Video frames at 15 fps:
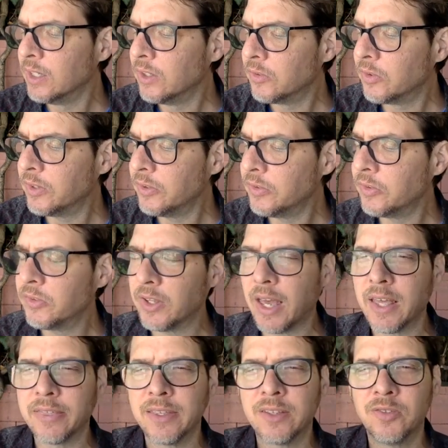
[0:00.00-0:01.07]
So this is
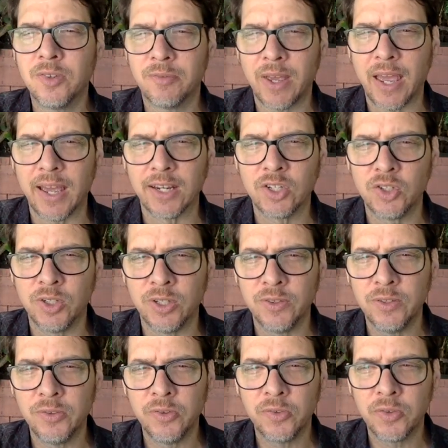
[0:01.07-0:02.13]
Ethics of Action,
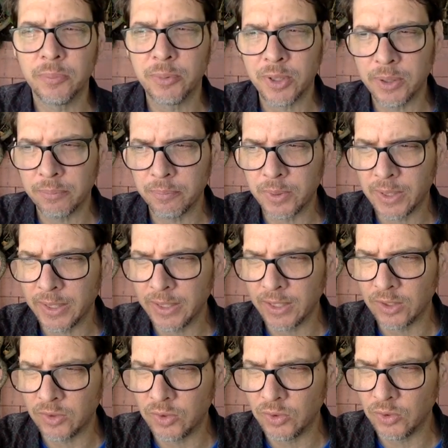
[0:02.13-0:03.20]
and this is something I'm
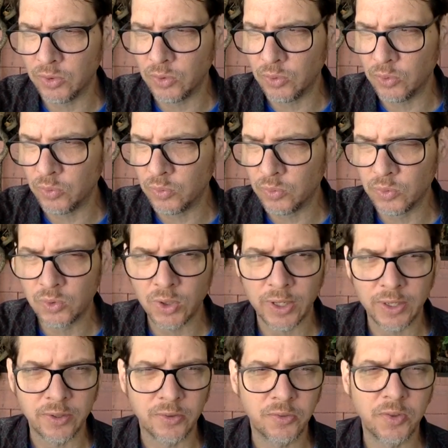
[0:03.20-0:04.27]
planning to
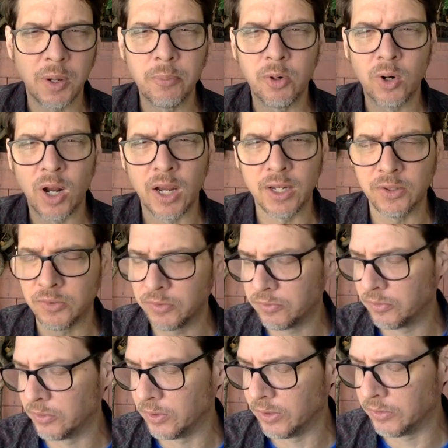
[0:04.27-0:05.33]
try to summarize
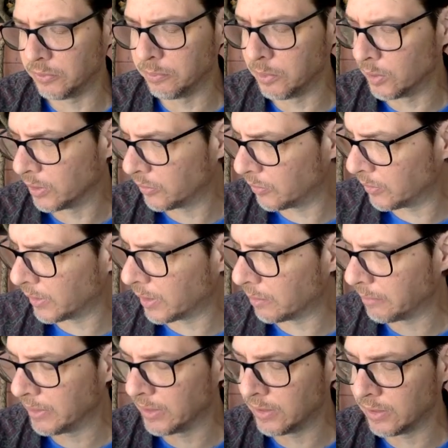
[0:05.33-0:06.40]
for this book. So that'll
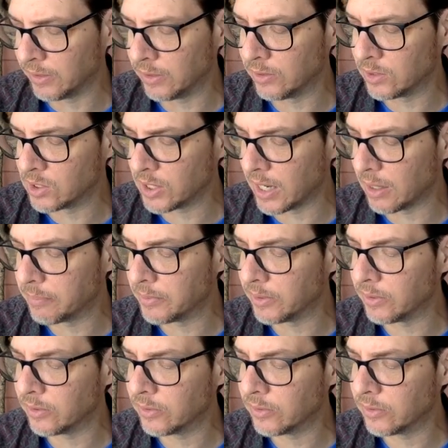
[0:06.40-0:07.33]
be another chapter.